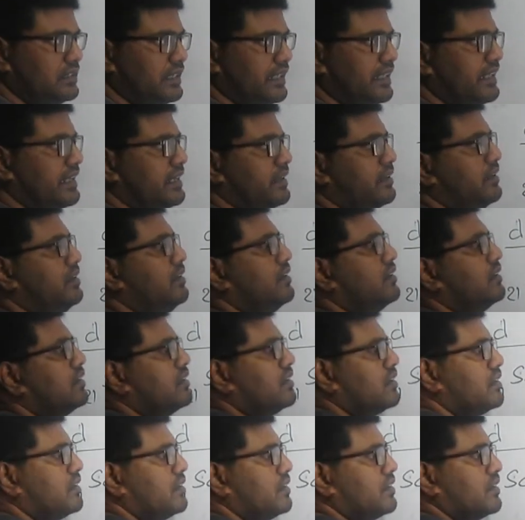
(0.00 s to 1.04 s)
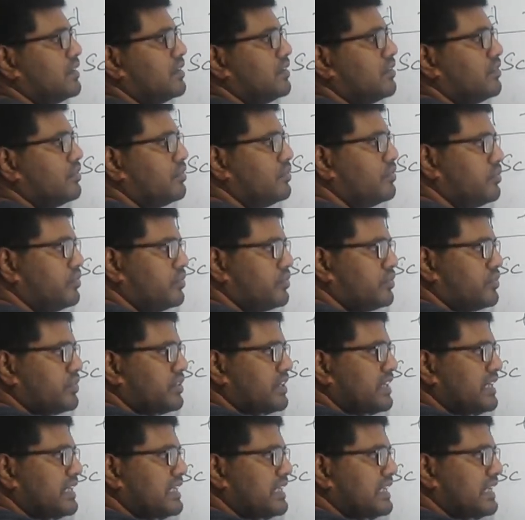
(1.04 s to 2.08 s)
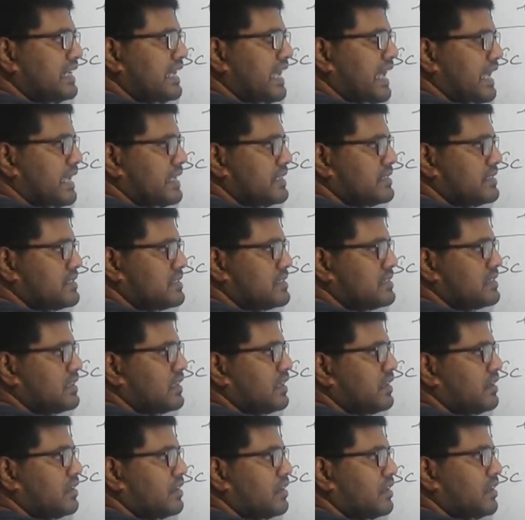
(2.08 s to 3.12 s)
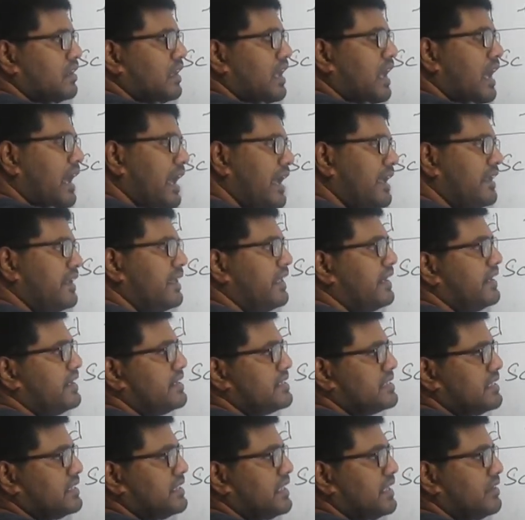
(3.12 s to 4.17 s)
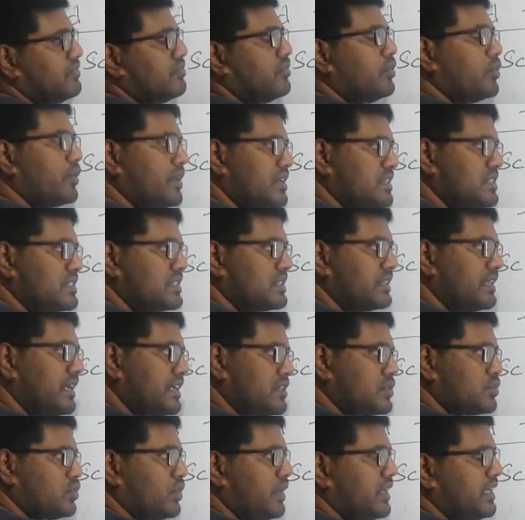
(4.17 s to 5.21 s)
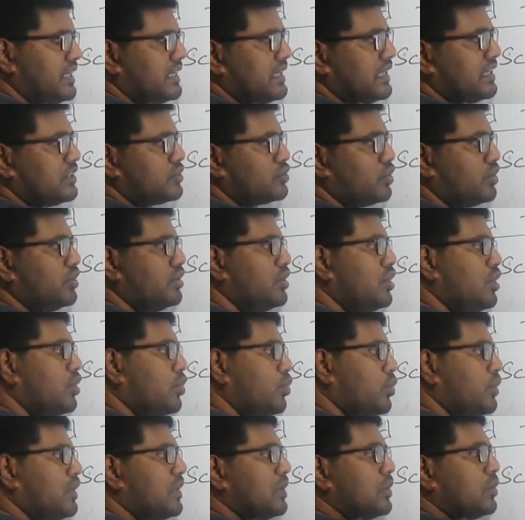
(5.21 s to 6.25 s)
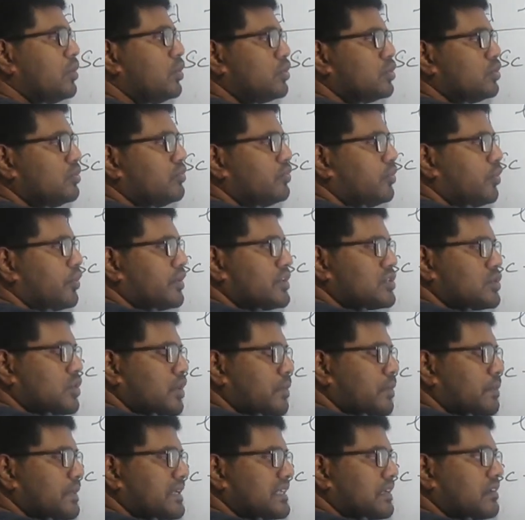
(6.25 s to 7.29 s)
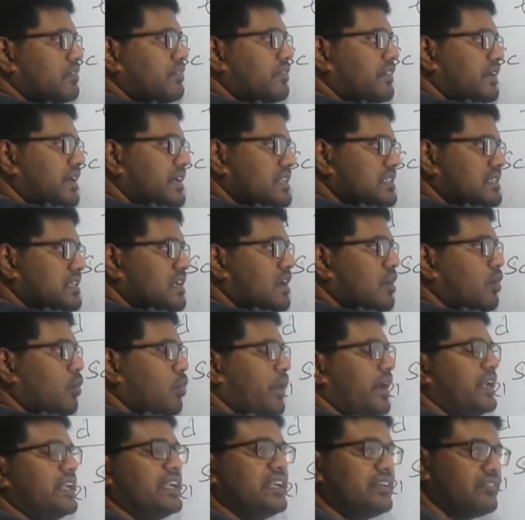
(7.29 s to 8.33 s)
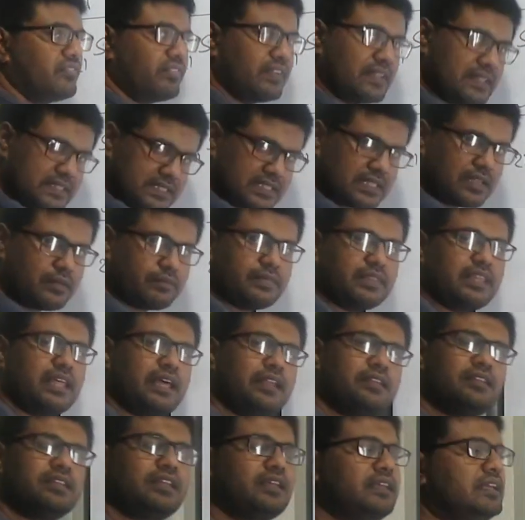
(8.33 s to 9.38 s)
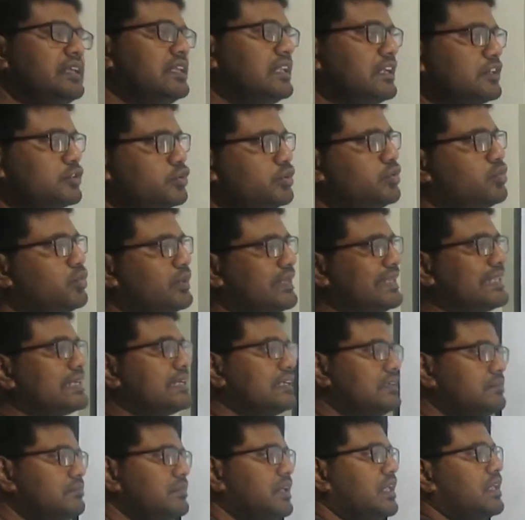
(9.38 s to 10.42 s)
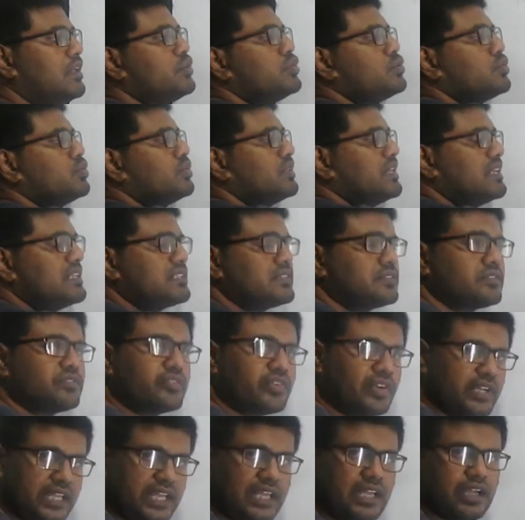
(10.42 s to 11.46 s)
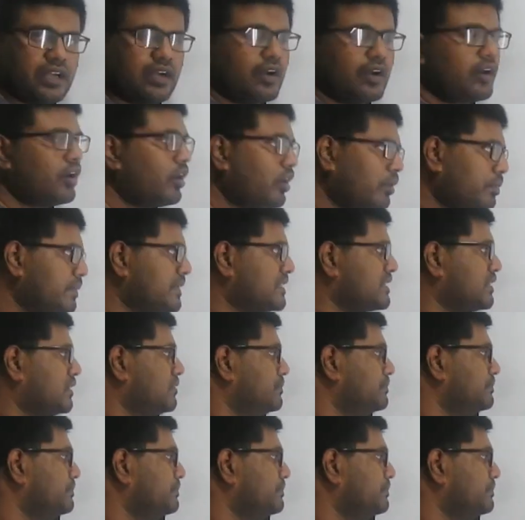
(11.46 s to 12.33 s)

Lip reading: Here 3d has higher energy than 4s, that's why electron will go to 4s orbital first. When it fills up, then the electron will come to this 3d orbital.